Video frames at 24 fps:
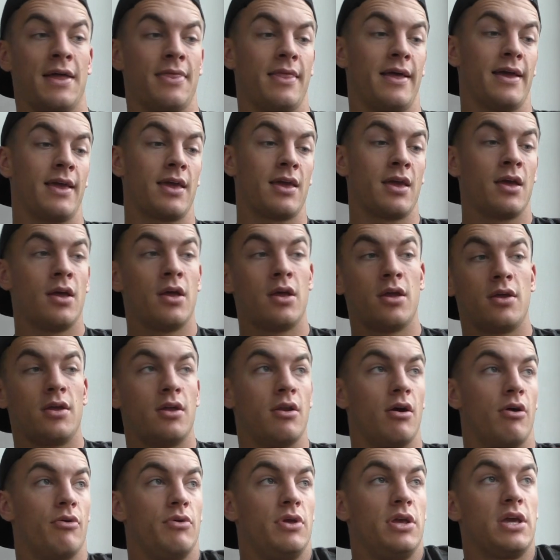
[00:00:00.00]
and, like, you
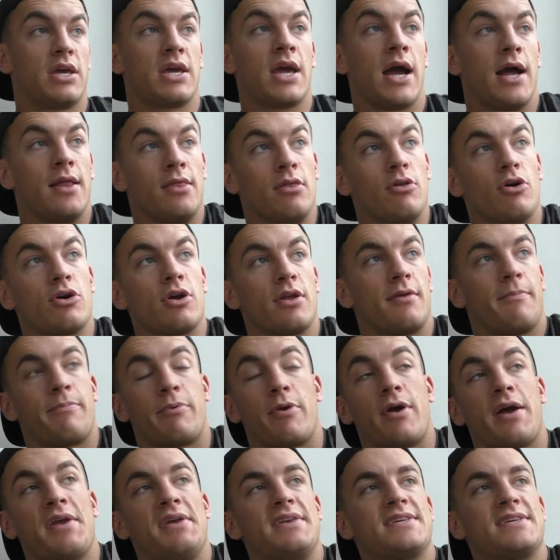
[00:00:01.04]
know, you can look at the bright